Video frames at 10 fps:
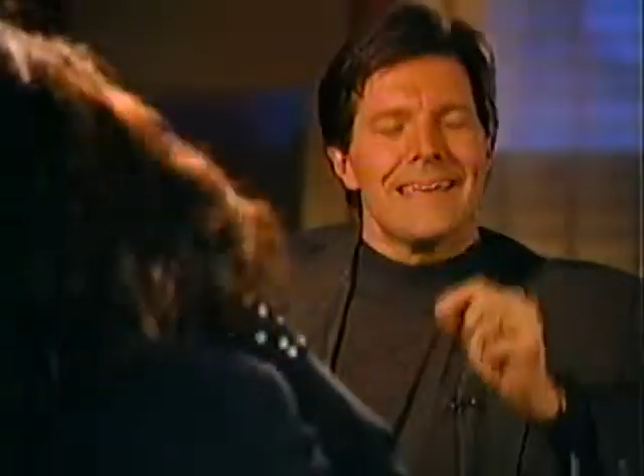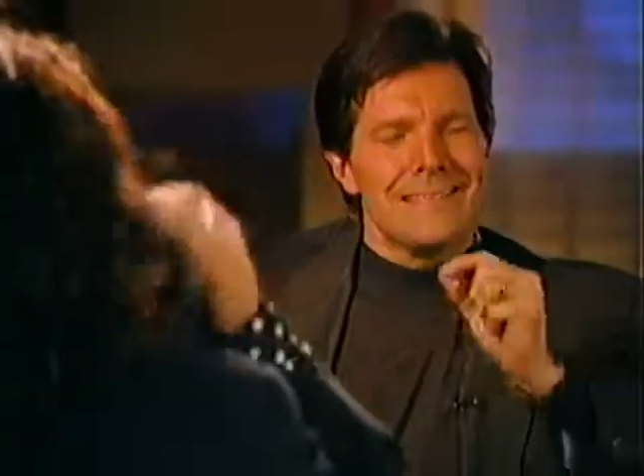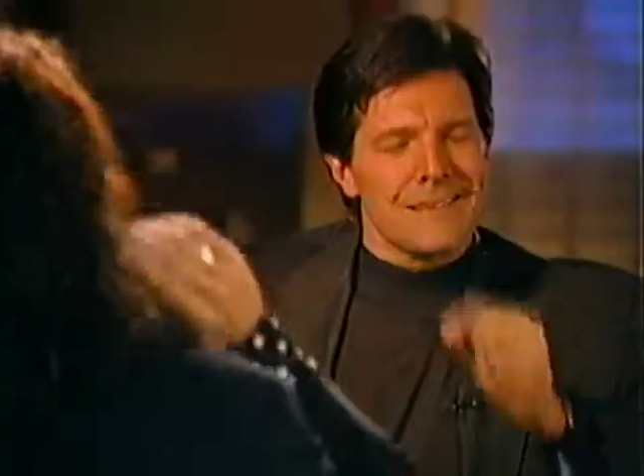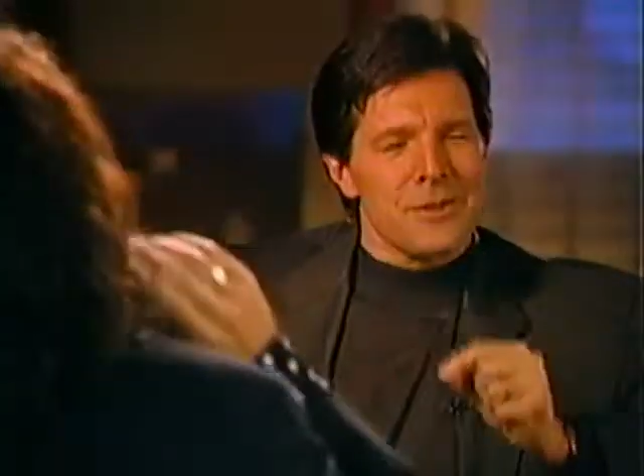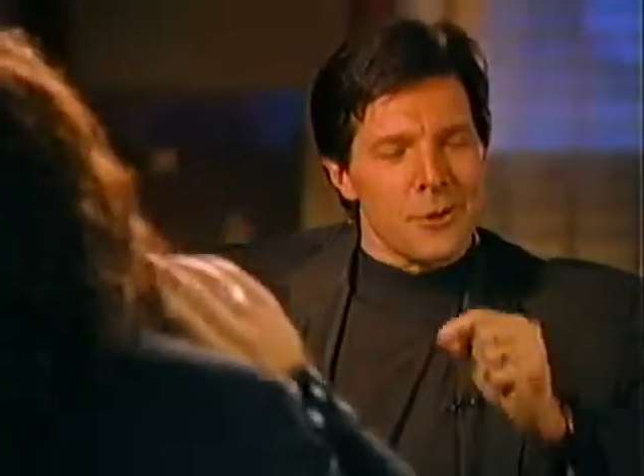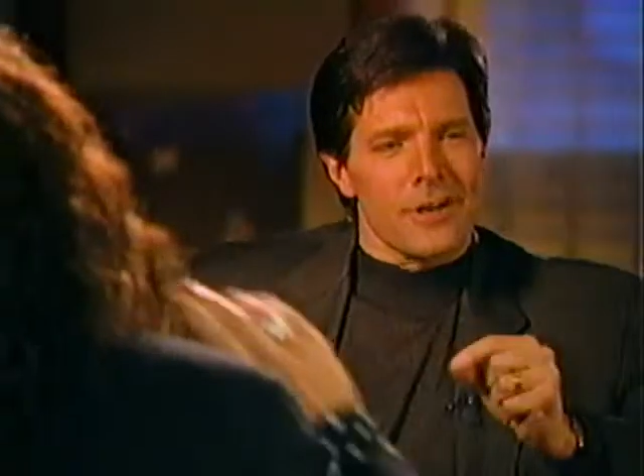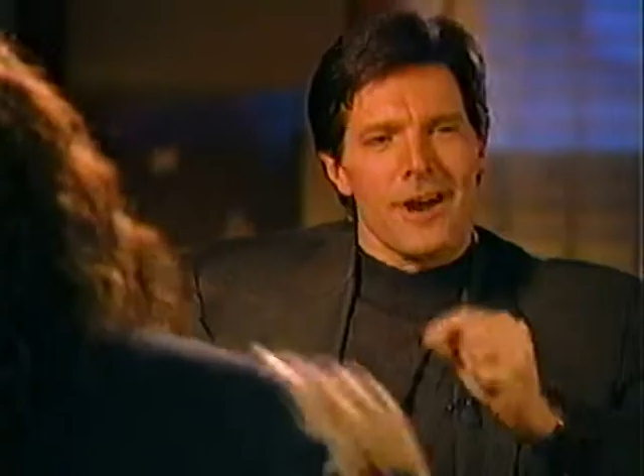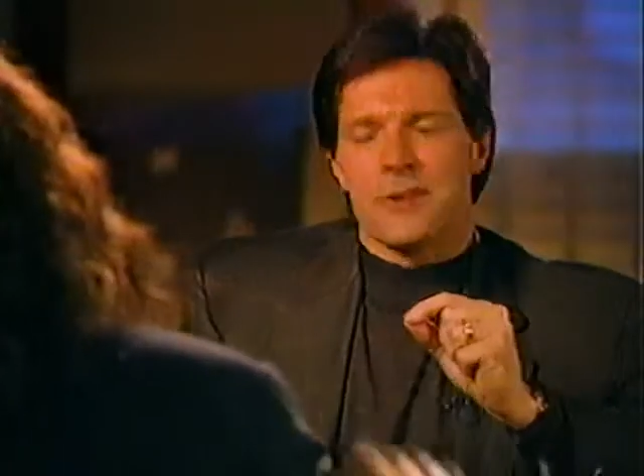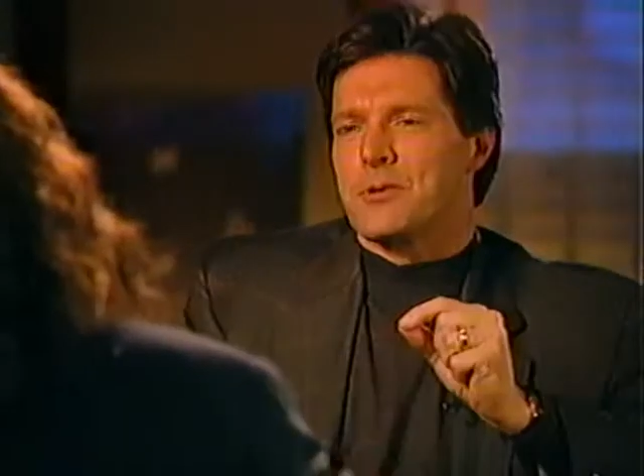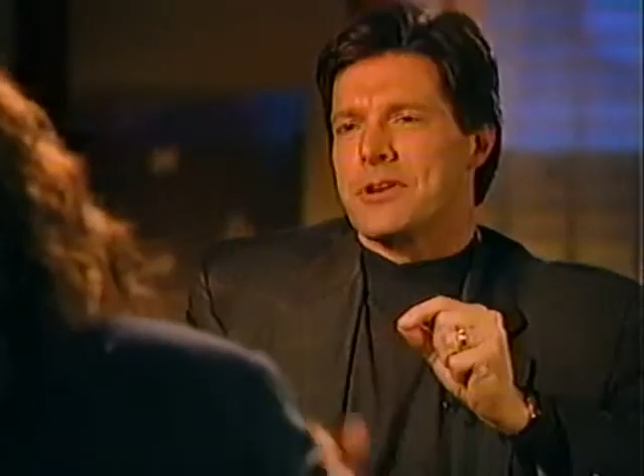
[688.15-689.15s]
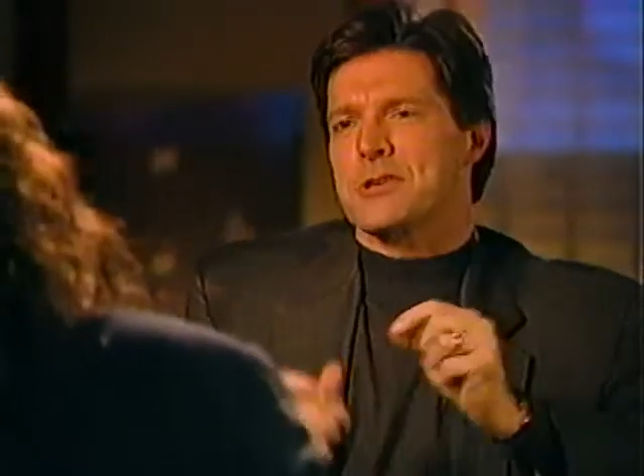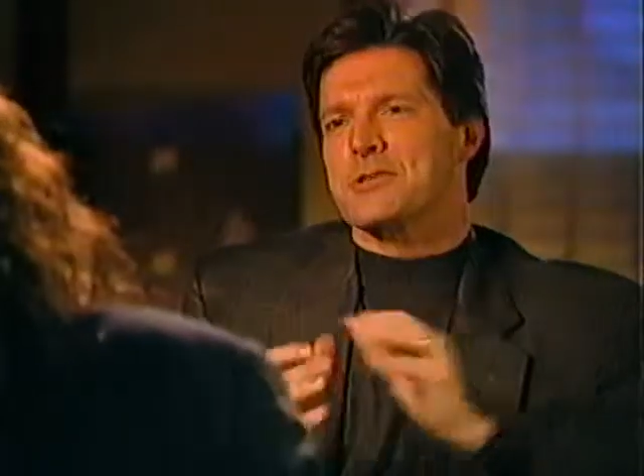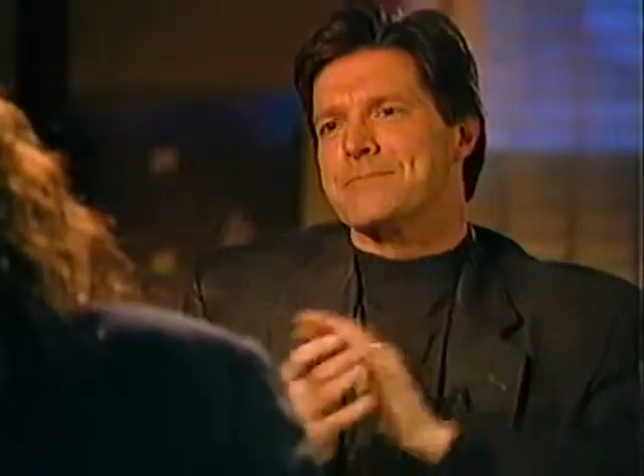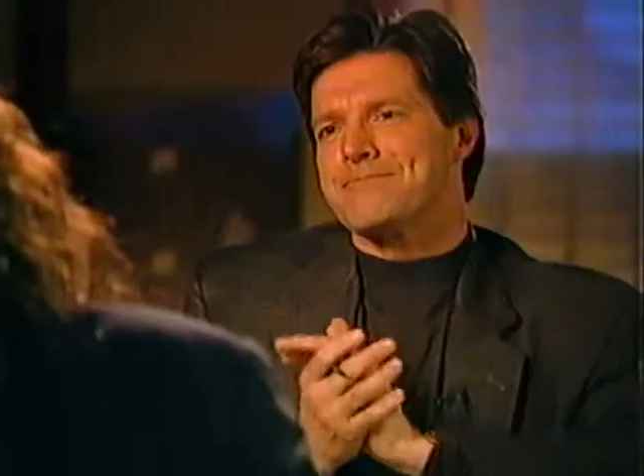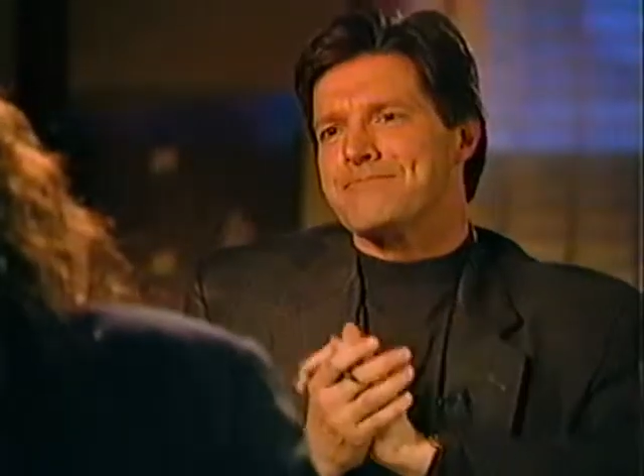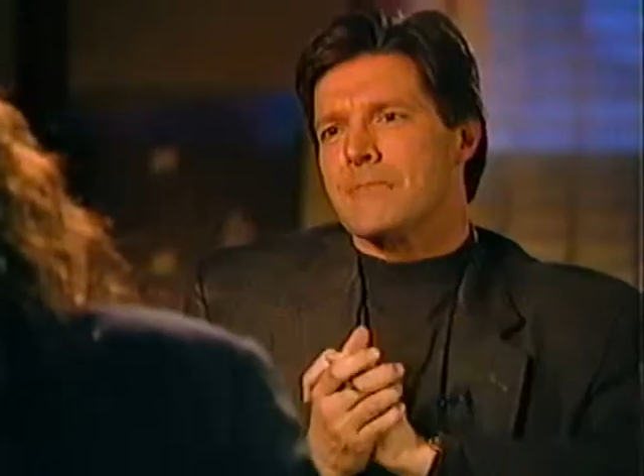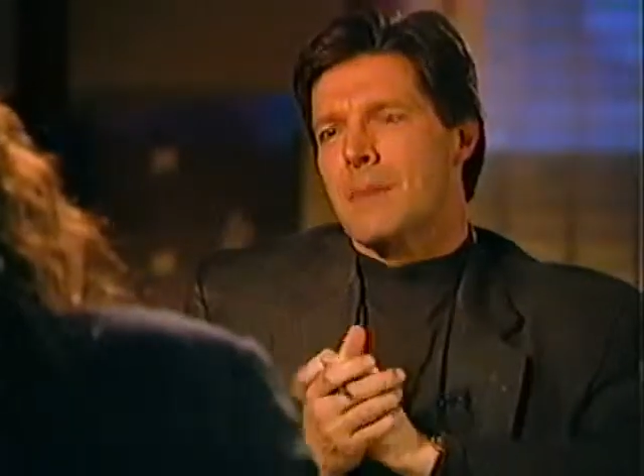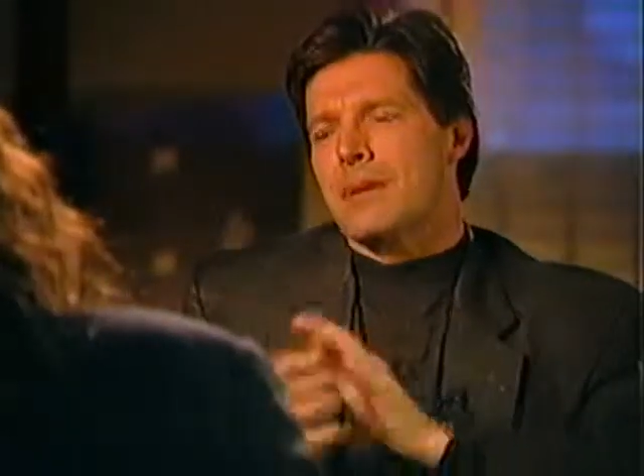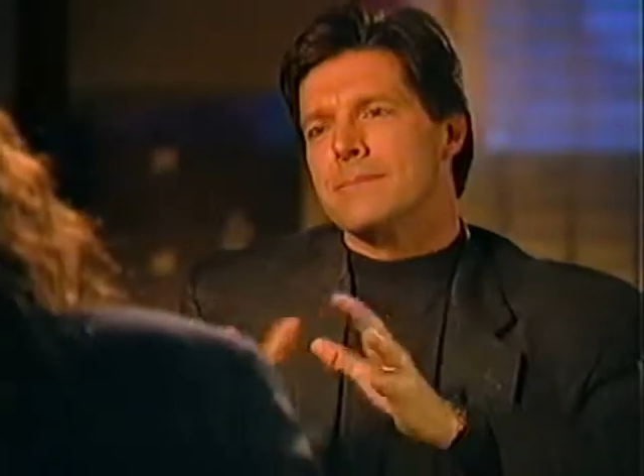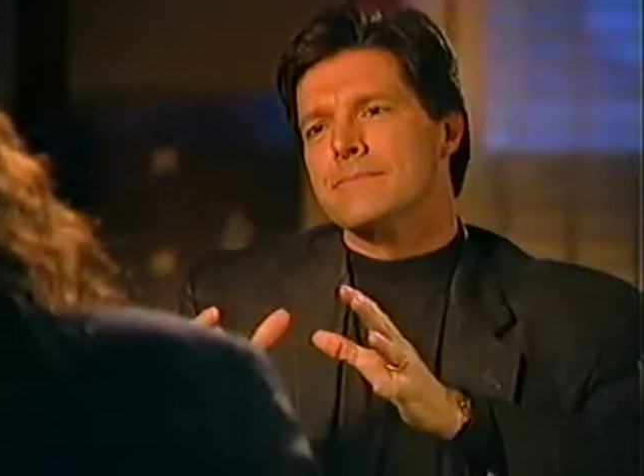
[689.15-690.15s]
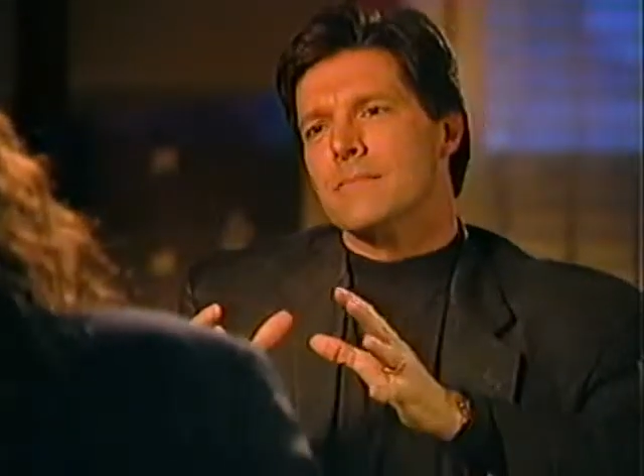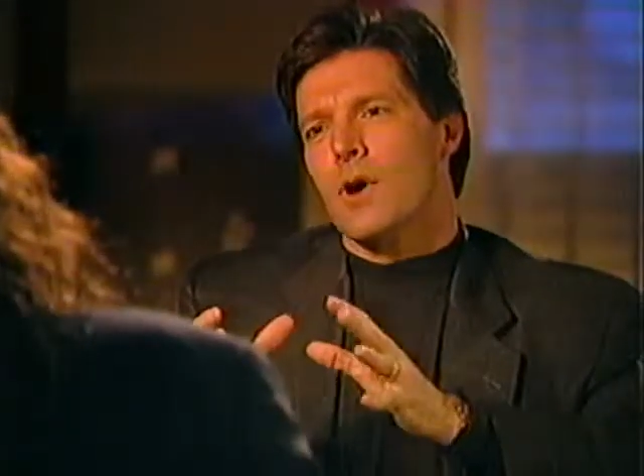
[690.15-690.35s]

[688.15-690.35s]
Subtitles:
Isn't there a contradiction? I mean,